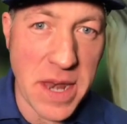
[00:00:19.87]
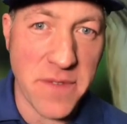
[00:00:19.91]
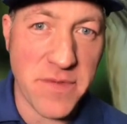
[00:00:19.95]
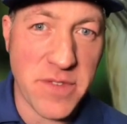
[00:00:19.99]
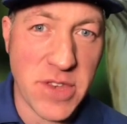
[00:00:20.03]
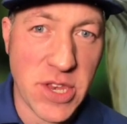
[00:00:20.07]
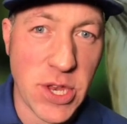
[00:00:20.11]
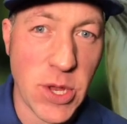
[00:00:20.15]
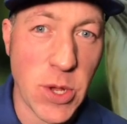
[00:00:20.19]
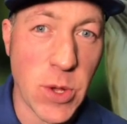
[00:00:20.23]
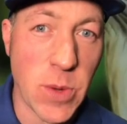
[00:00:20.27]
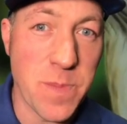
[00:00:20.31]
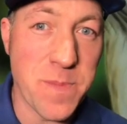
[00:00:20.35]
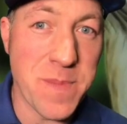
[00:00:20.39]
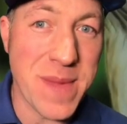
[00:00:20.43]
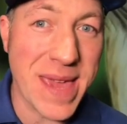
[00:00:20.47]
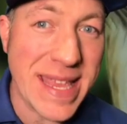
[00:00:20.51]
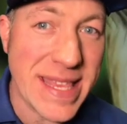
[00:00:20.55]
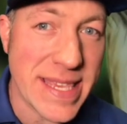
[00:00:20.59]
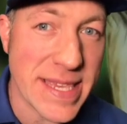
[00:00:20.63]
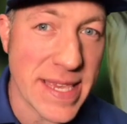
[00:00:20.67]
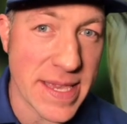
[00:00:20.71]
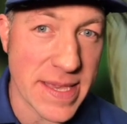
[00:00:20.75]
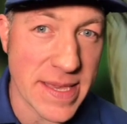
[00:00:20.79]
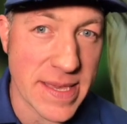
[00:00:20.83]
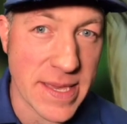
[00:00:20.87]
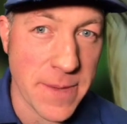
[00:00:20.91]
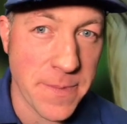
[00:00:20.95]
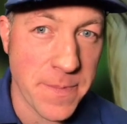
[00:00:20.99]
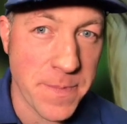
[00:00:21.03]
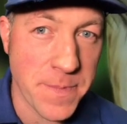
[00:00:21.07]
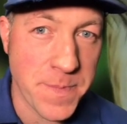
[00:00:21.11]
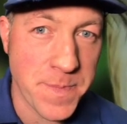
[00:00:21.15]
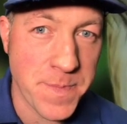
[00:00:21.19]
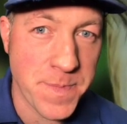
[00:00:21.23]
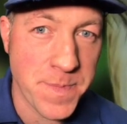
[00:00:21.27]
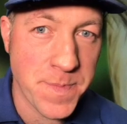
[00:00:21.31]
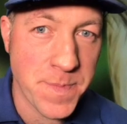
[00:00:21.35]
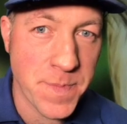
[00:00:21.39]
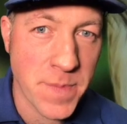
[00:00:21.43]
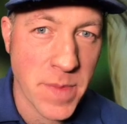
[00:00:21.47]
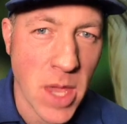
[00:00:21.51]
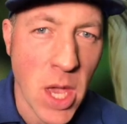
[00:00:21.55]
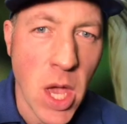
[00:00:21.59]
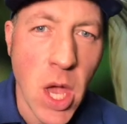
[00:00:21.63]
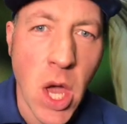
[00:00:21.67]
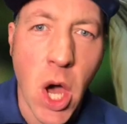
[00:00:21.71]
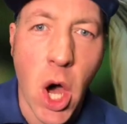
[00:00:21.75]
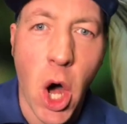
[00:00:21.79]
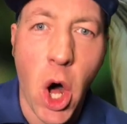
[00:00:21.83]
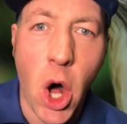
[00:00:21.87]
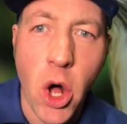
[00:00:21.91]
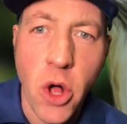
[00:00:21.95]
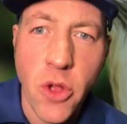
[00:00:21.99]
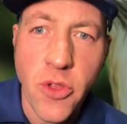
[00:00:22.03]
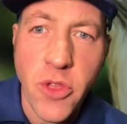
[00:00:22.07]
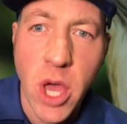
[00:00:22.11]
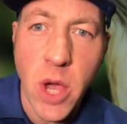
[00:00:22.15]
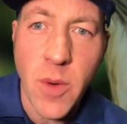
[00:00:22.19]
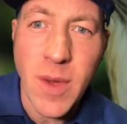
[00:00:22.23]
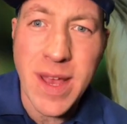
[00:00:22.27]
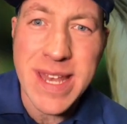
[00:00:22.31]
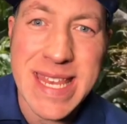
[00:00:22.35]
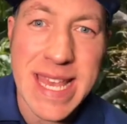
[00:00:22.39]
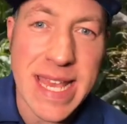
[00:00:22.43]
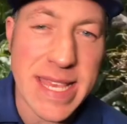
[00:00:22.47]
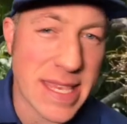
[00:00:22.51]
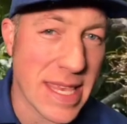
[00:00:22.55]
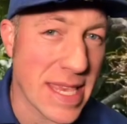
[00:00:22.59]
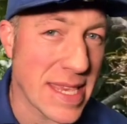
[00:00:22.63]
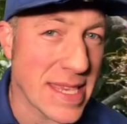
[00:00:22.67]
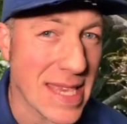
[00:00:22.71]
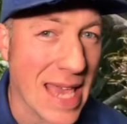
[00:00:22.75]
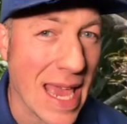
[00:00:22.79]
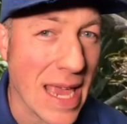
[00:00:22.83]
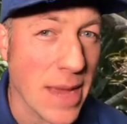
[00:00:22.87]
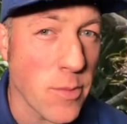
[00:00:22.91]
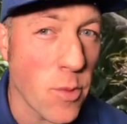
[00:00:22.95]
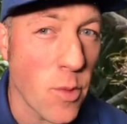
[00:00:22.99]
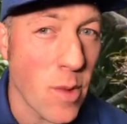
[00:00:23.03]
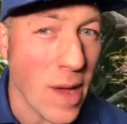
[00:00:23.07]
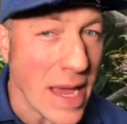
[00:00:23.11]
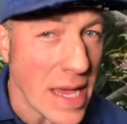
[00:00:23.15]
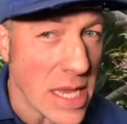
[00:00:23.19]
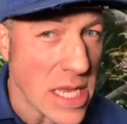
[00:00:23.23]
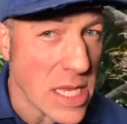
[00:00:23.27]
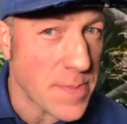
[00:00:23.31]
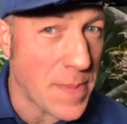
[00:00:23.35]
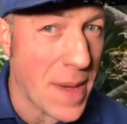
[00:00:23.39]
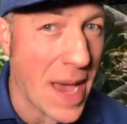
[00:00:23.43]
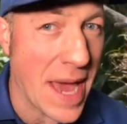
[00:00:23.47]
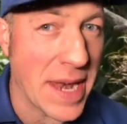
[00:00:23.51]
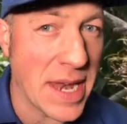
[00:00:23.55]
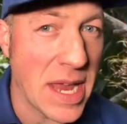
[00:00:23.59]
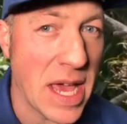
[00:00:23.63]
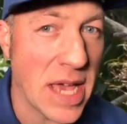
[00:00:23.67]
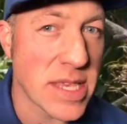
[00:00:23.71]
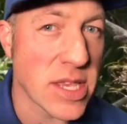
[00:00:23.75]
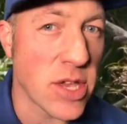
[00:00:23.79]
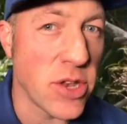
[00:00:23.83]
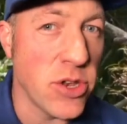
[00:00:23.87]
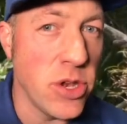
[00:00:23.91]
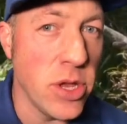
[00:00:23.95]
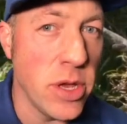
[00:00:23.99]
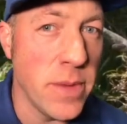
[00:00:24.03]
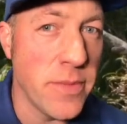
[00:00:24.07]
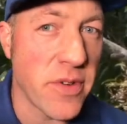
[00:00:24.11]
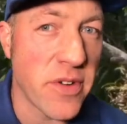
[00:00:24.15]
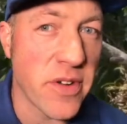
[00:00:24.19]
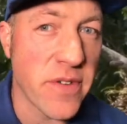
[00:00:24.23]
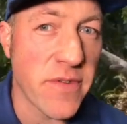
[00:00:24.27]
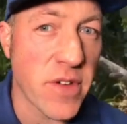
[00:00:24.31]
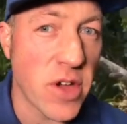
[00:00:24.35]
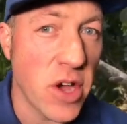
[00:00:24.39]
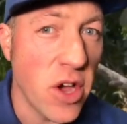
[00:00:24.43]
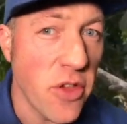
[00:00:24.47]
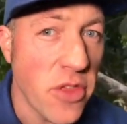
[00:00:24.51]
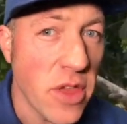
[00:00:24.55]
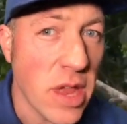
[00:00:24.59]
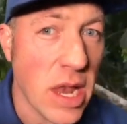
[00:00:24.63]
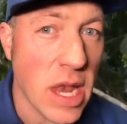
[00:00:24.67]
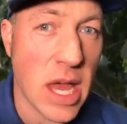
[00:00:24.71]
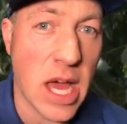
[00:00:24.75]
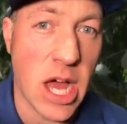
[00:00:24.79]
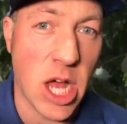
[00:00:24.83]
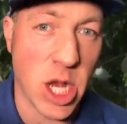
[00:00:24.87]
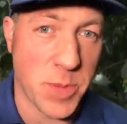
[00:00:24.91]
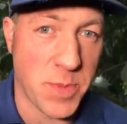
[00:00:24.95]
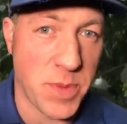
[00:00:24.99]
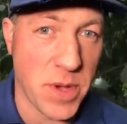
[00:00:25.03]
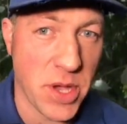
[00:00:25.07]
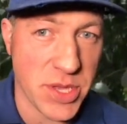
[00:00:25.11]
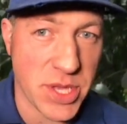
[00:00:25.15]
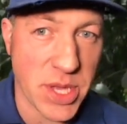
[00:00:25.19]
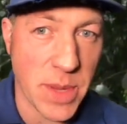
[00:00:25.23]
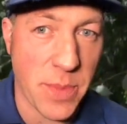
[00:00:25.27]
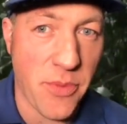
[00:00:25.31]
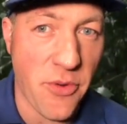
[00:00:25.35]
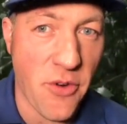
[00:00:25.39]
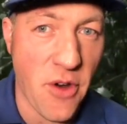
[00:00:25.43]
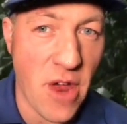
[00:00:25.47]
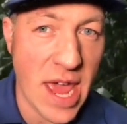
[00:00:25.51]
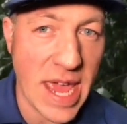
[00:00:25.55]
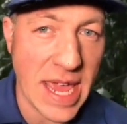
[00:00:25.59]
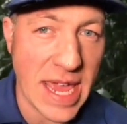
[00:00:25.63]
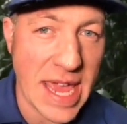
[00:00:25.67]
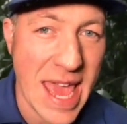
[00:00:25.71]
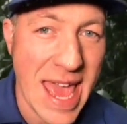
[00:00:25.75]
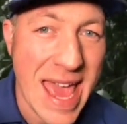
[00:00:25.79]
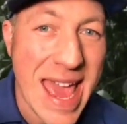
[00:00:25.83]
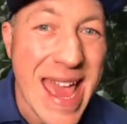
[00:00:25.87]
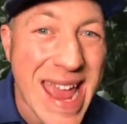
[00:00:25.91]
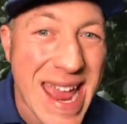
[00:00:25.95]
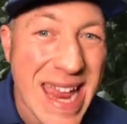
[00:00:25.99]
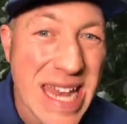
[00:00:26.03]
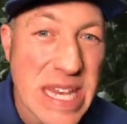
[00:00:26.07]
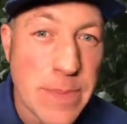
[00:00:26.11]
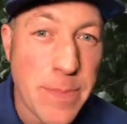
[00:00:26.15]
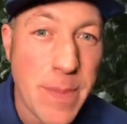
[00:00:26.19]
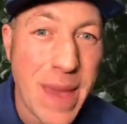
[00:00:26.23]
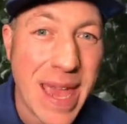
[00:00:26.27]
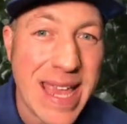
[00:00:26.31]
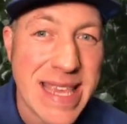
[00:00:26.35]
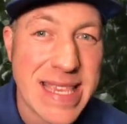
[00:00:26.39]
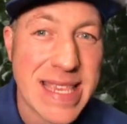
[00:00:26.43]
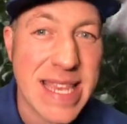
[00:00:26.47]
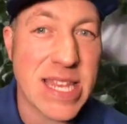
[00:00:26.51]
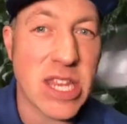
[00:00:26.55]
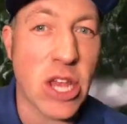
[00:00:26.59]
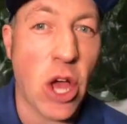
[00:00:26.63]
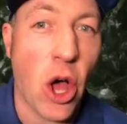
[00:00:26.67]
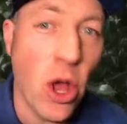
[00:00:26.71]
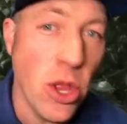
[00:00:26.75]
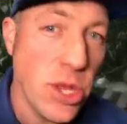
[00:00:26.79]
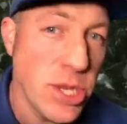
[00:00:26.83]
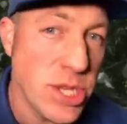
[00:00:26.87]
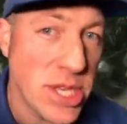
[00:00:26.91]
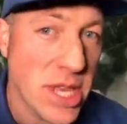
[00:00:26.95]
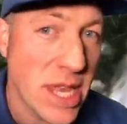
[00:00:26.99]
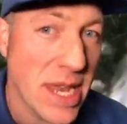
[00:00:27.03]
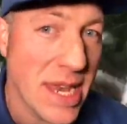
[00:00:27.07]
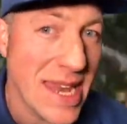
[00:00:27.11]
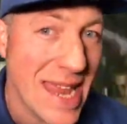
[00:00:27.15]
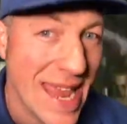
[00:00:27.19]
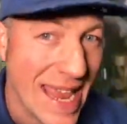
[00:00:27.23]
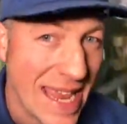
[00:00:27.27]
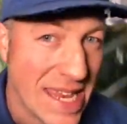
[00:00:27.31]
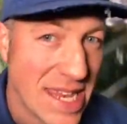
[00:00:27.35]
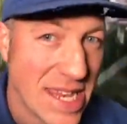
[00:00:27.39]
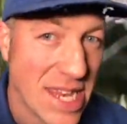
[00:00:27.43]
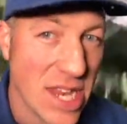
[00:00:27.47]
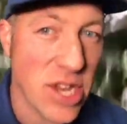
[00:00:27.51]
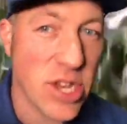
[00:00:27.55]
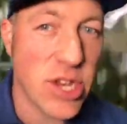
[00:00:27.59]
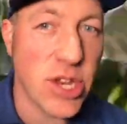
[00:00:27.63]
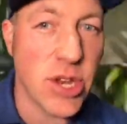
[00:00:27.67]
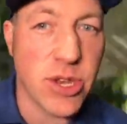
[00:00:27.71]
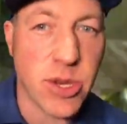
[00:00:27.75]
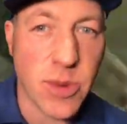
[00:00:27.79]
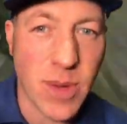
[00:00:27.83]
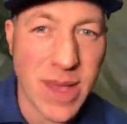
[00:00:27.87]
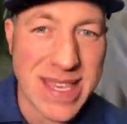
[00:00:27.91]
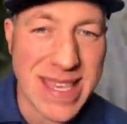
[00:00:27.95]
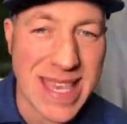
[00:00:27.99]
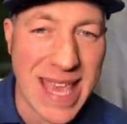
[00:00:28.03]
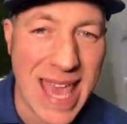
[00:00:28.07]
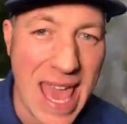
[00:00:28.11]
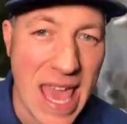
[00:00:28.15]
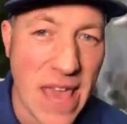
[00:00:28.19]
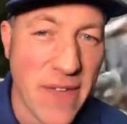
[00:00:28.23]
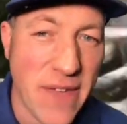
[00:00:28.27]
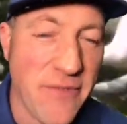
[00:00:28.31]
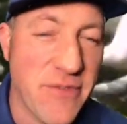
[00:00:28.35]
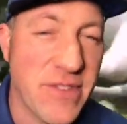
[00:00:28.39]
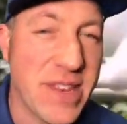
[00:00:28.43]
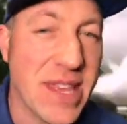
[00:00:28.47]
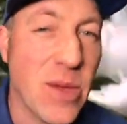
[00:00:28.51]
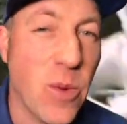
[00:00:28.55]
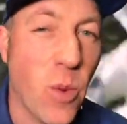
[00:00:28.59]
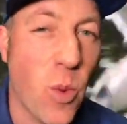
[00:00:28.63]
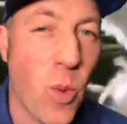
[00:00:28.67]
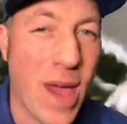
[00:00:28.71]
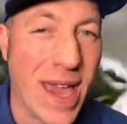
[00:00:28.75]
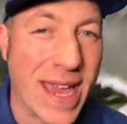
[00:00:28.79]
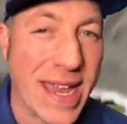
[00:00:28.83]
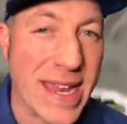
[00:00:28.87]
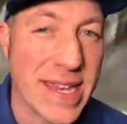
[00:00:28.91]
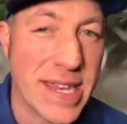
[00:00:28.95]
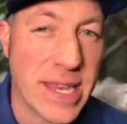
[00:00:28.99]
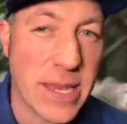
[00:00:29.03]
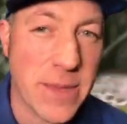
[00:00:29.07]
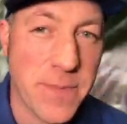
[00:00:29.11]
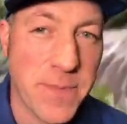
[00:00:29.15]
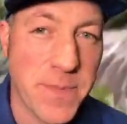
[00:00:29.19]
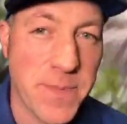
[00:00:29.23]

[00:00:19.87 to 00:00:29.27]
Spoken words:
of 2 meters. Although has the same wingspan as a number of other large birds of prey, it makes it onto the list due to its hefty weight.